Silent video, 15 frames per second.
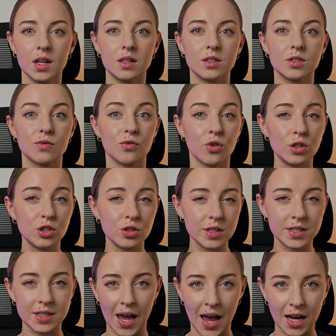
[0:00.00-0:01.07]
These
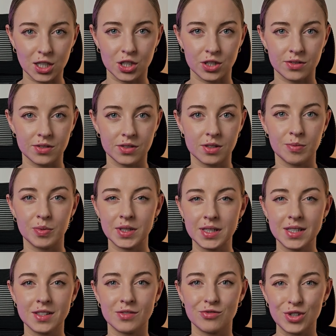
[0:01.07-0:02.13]
fraudulent actions
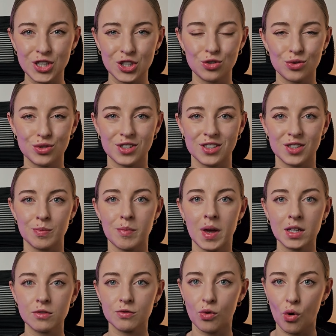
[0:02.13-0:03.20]
depleted resources
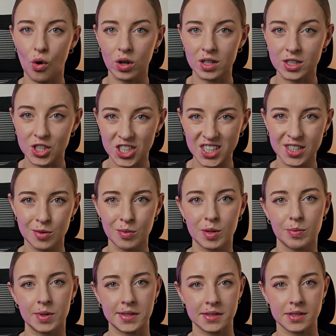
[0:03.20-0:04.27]
meant for legitimate
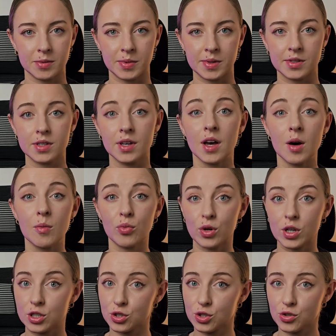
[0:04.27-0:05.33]
participants,
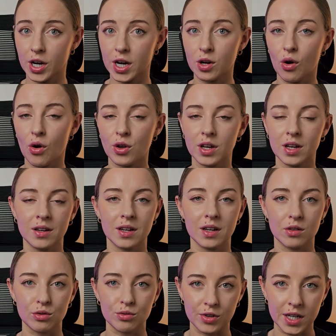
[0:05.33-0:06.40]
putting strain on an
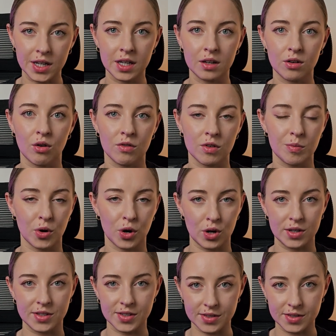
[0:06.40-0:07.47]
already
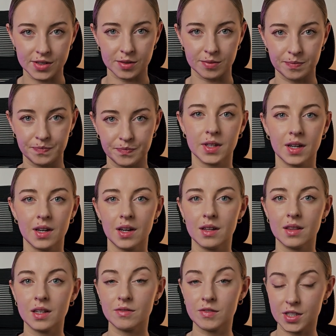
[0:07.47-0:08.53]
overburdened system.
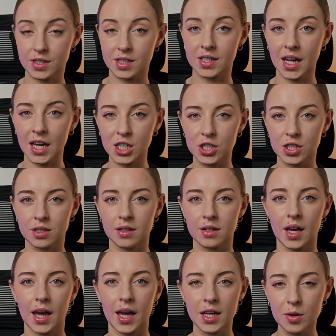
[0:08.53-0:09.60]
The investigation,
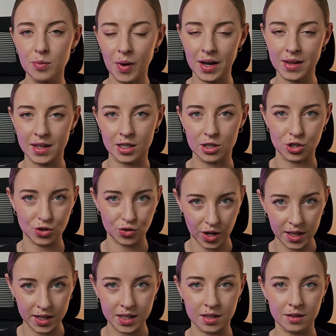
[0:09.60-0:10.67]
headed by the
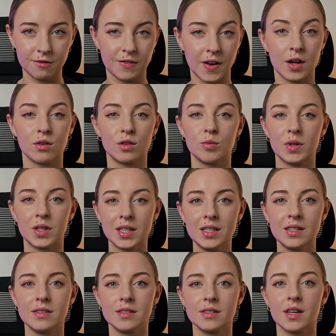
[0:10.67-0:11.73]
Australian Federal
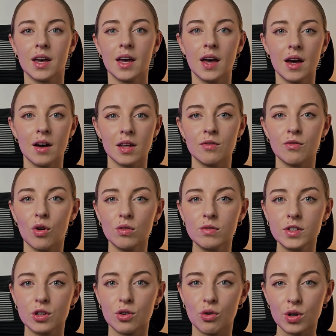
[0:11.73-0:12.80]
Police,
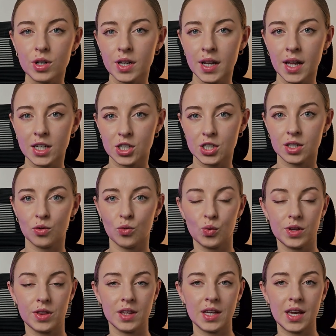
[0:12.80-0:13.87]
involved coordination
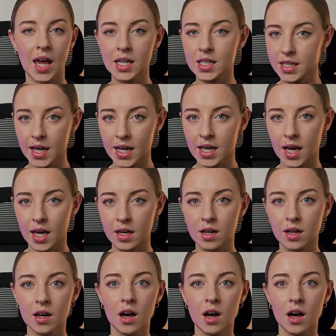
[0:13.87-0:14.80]
with the NDIA,